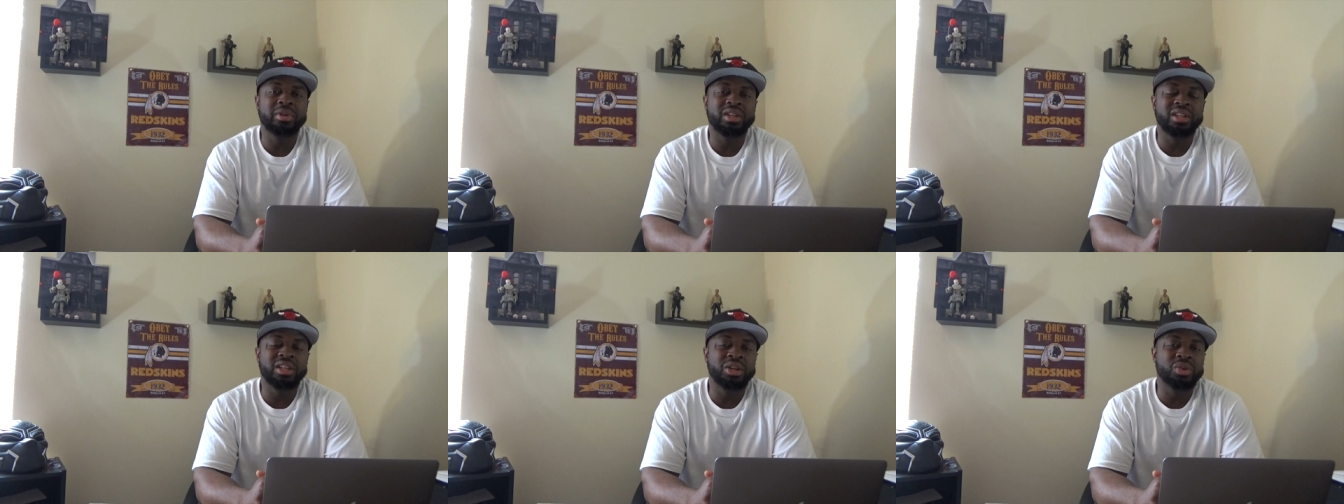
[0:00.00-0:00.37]

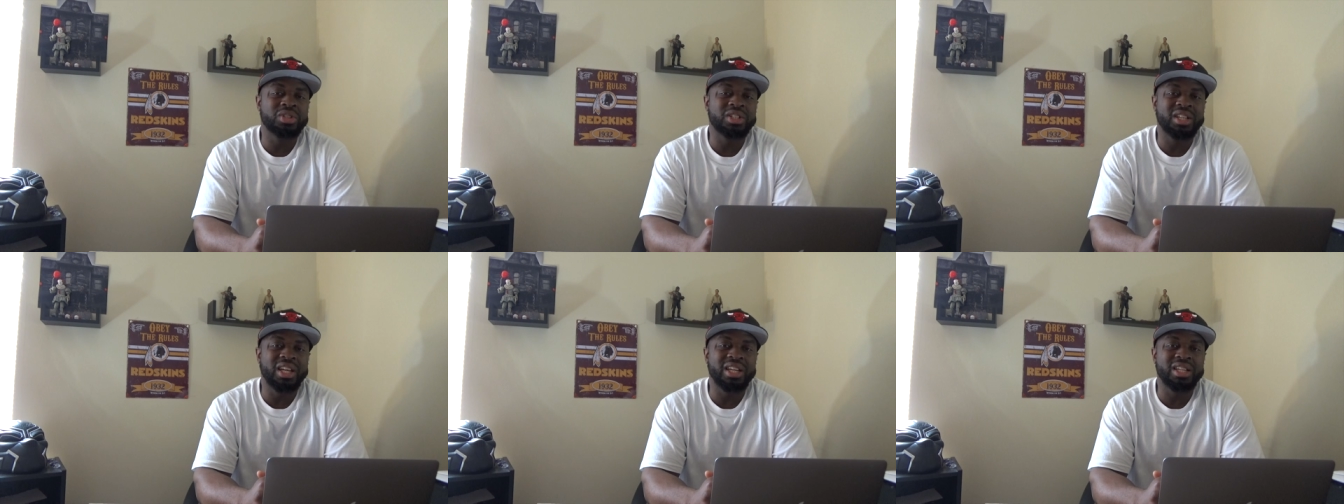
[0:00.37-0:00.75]
McNeil.
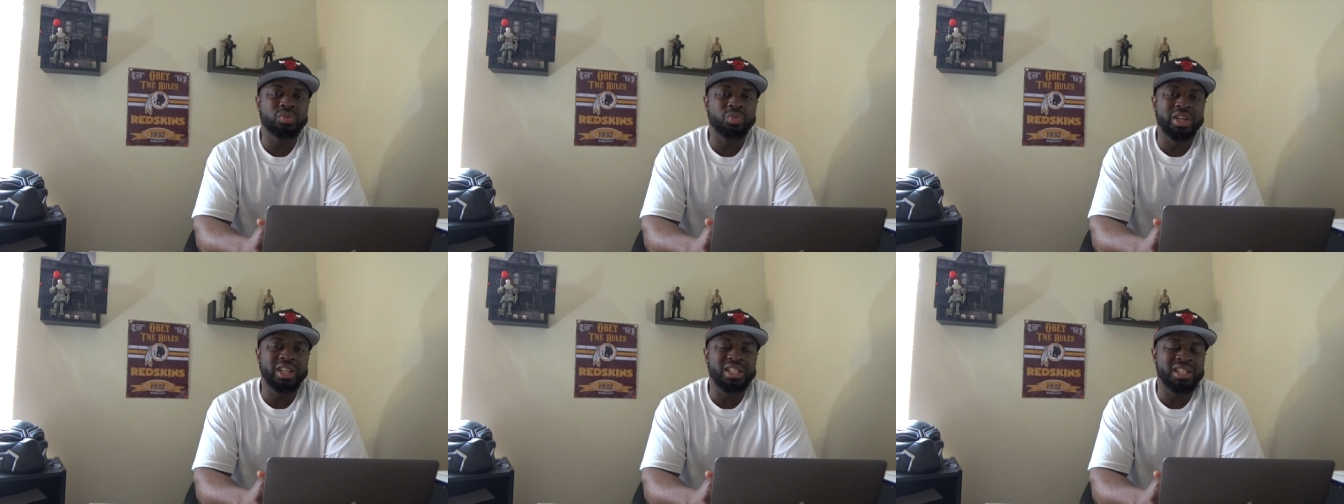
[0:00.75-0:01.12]
Today is
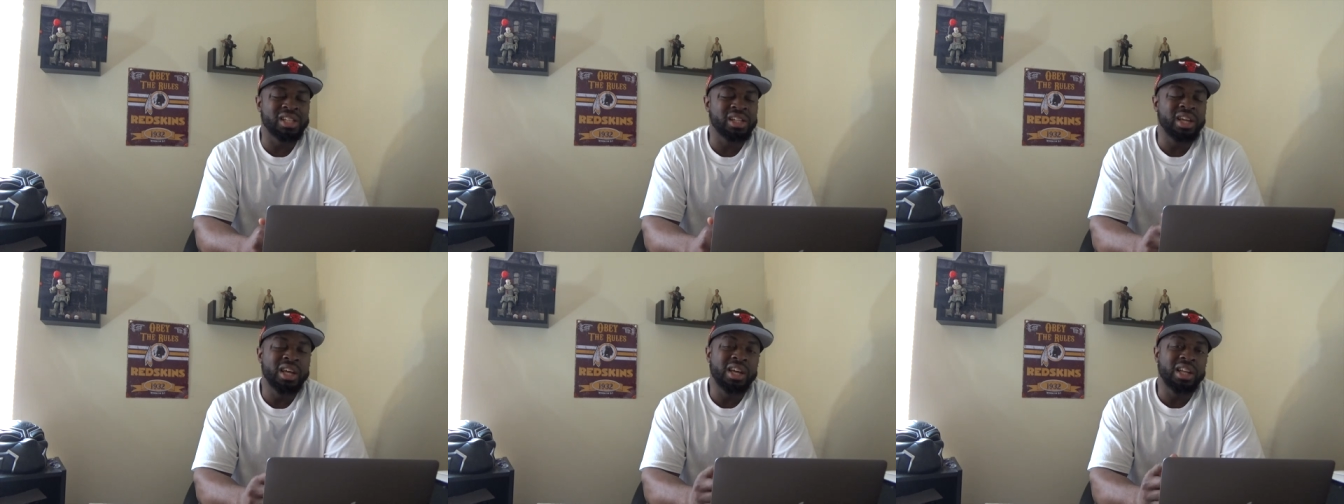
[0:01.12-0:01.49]

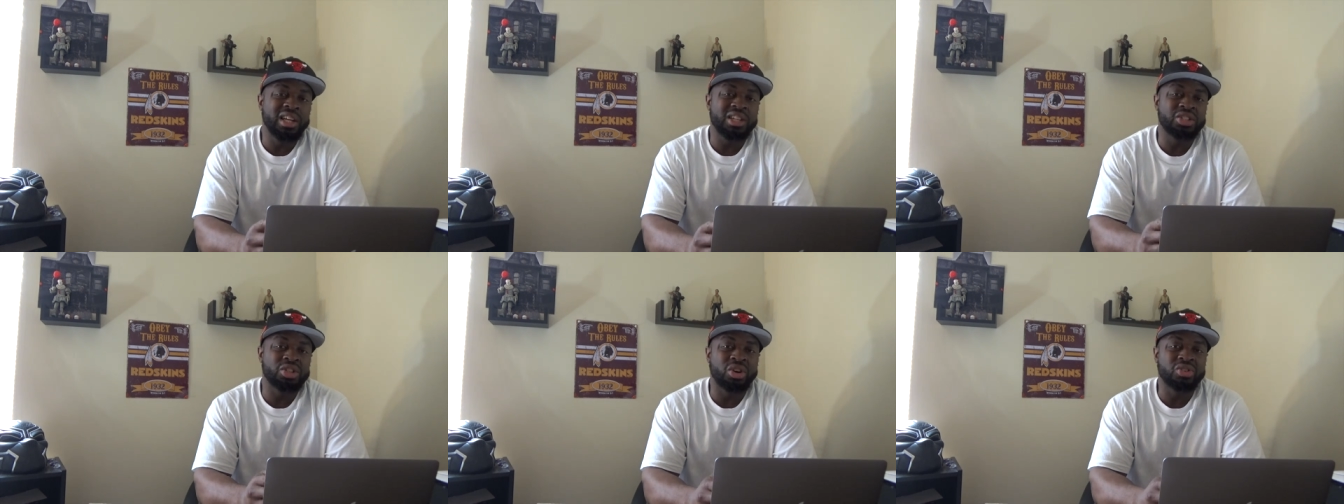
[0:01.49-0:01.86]
Wednesday.
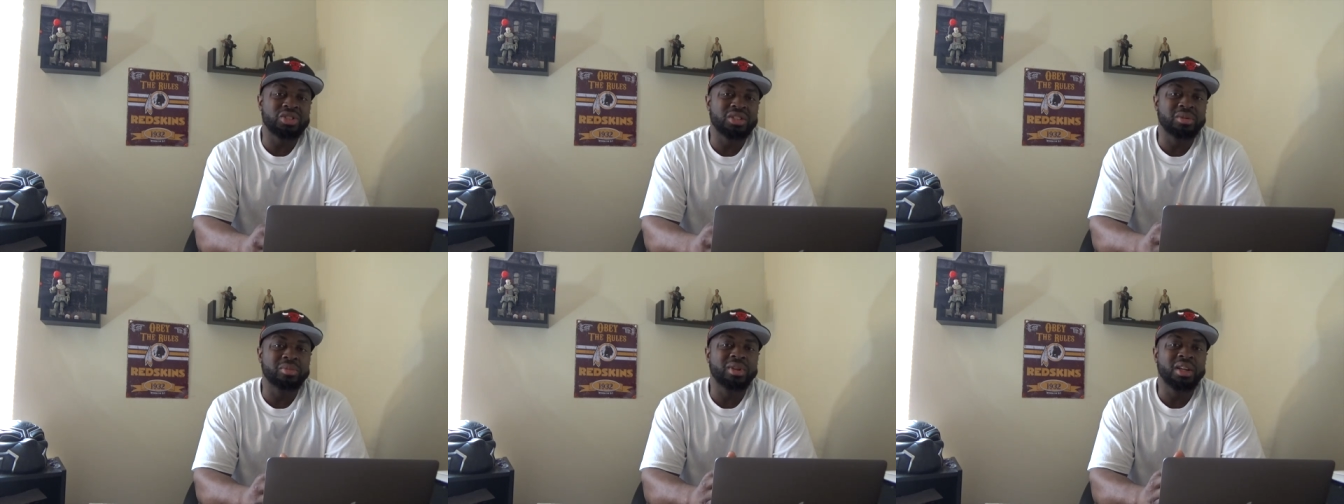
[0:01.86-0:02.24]
Let's talk
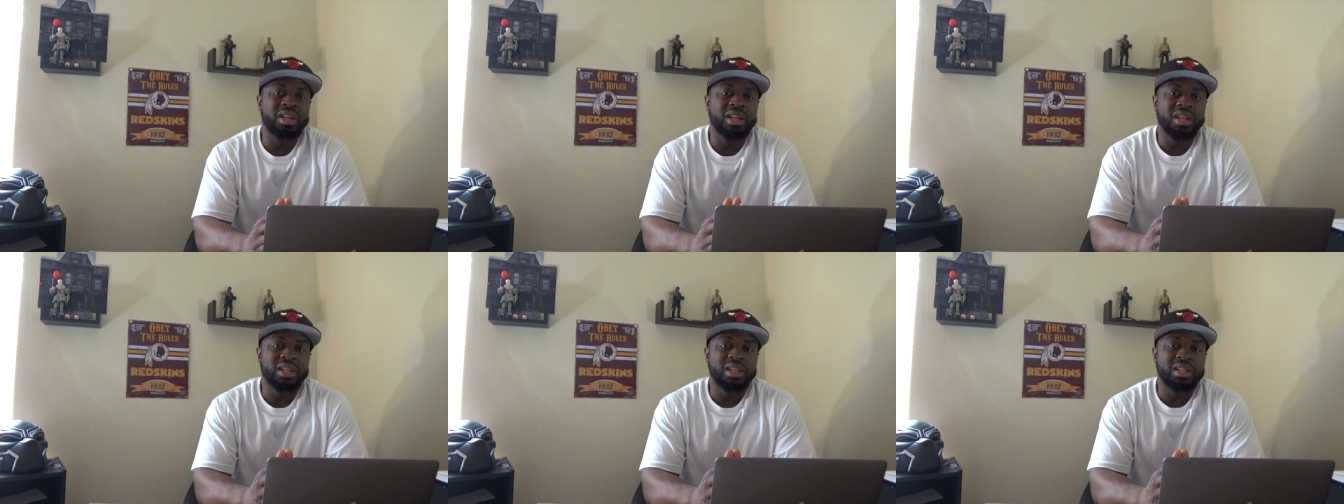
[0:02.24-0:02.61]
some
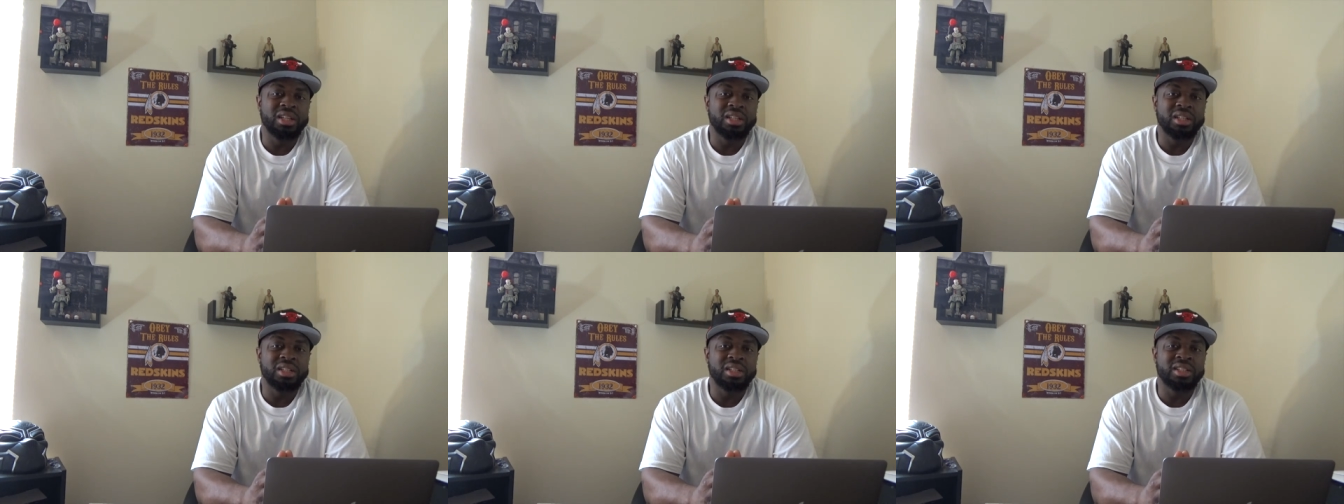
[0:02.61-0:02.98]

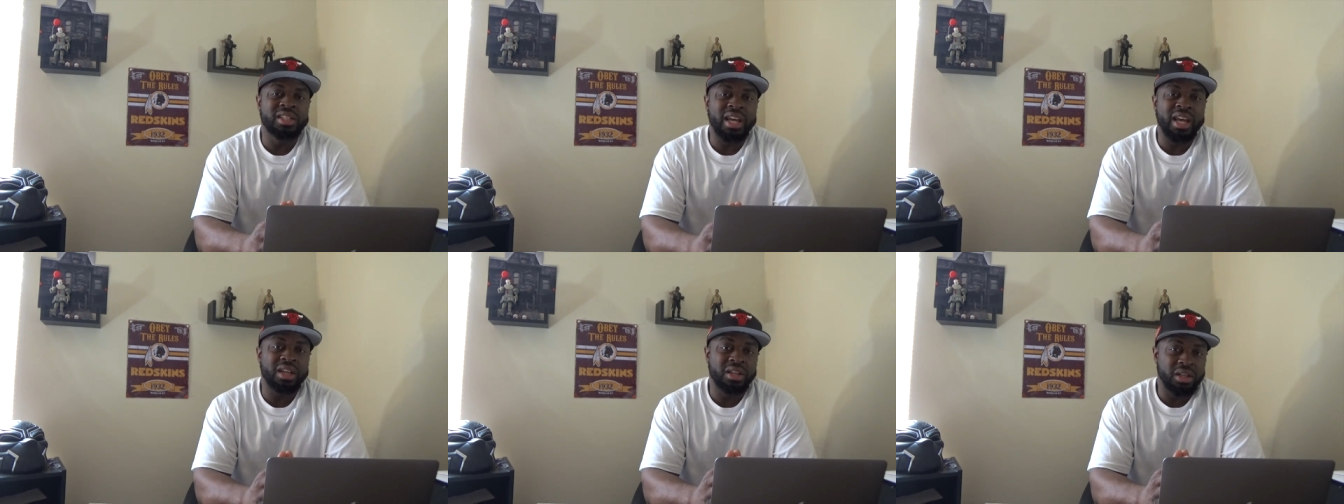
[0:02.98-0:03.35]

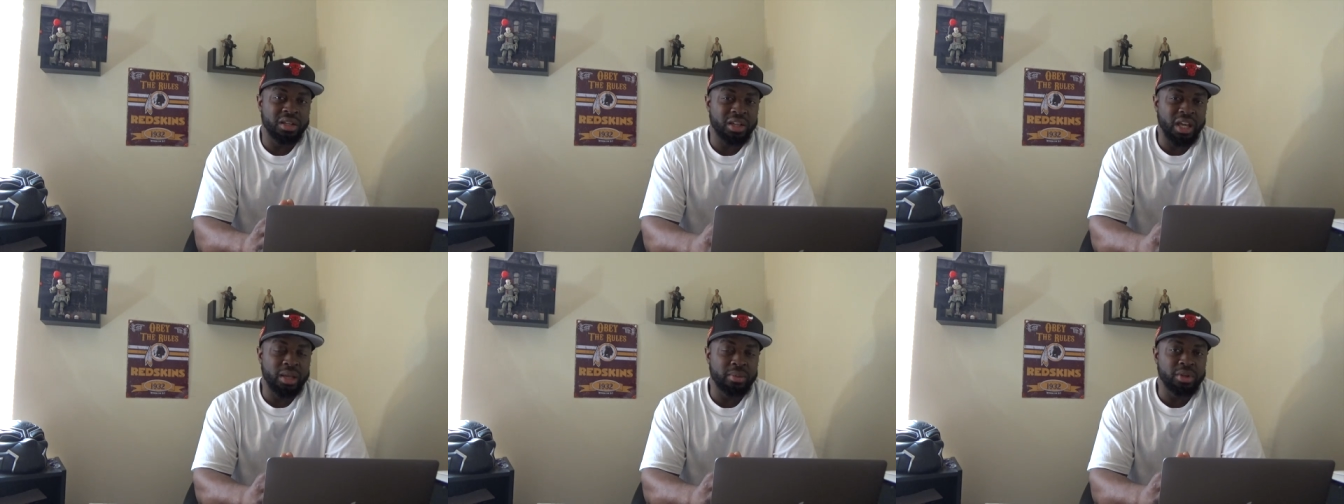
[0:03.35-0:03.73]
tech
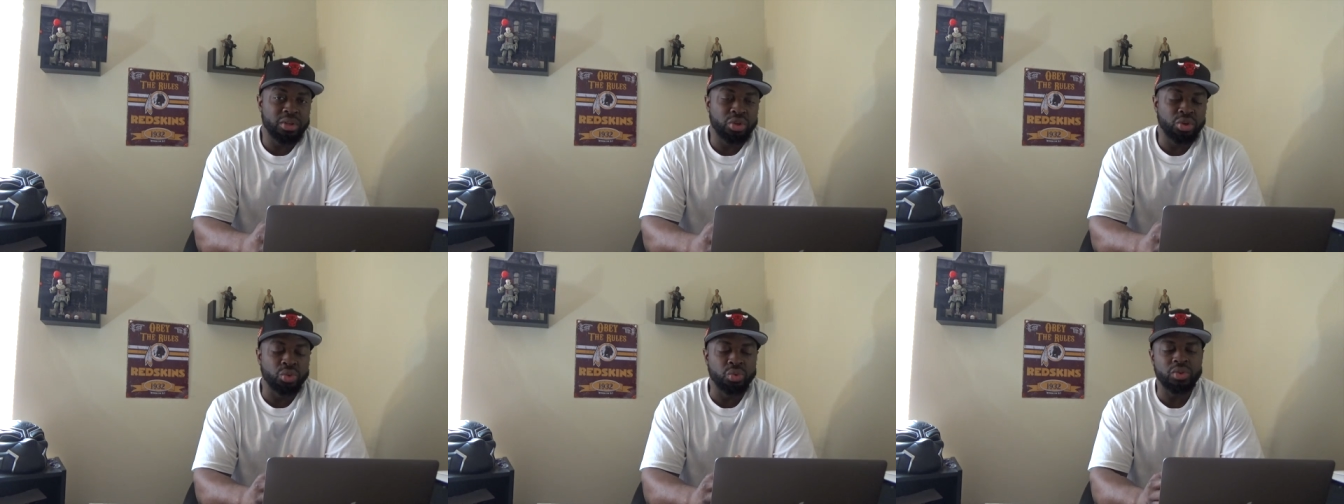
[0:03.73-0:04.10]

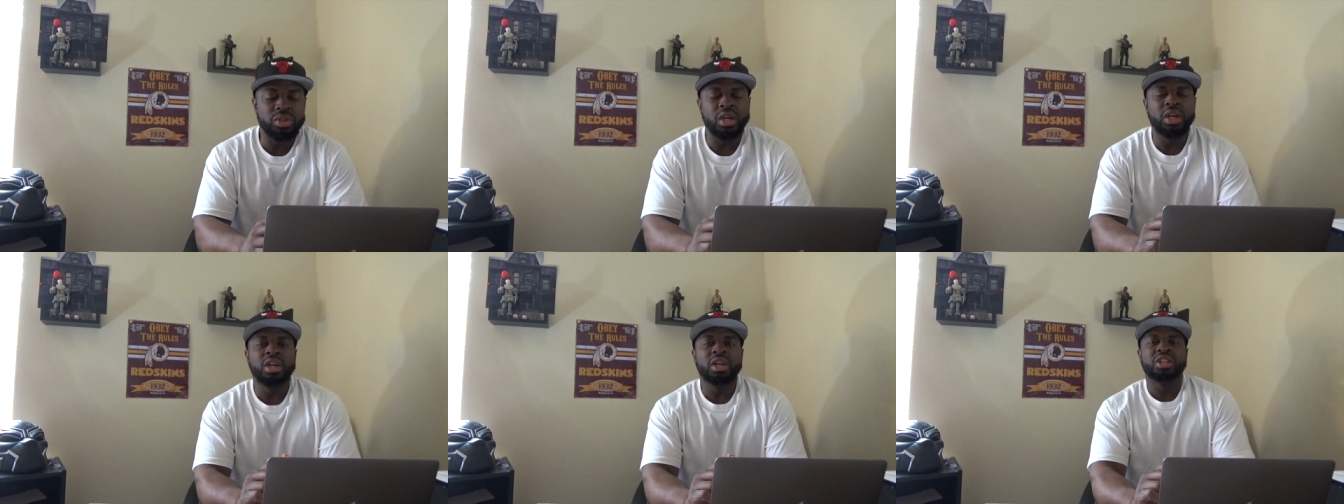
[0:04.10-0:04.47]
gaming news.